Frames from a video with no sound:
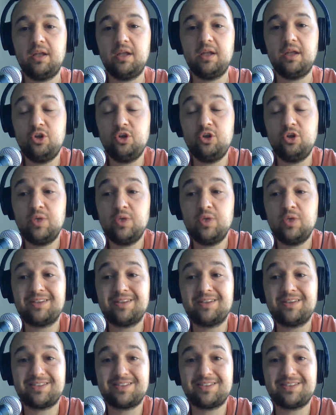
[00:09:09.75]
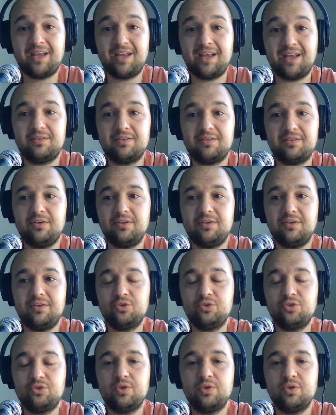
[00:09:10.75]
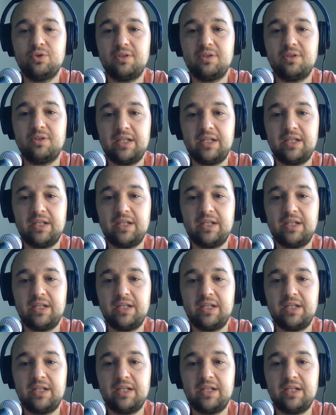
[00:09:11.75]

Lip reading: and you will understand. You will,